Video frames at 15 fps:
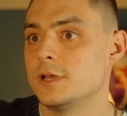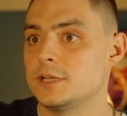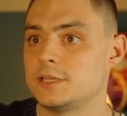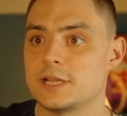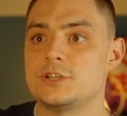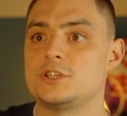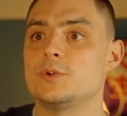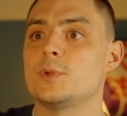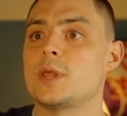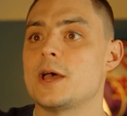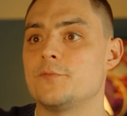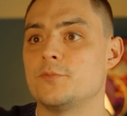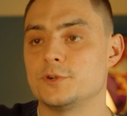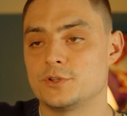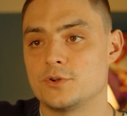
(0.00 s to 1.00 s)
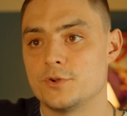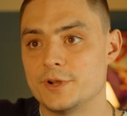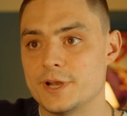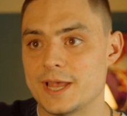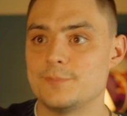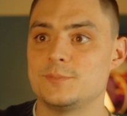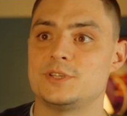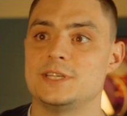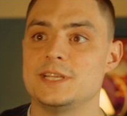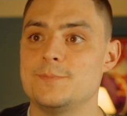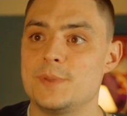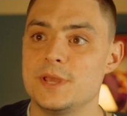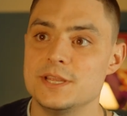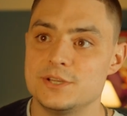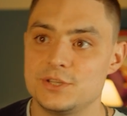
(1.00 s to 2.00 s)
essentially will have what's called an
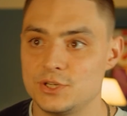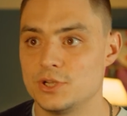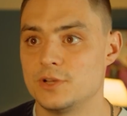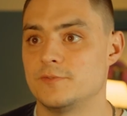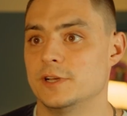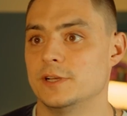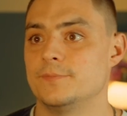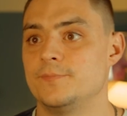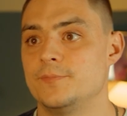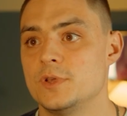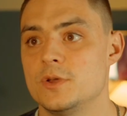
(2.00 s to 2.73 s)
MCP server,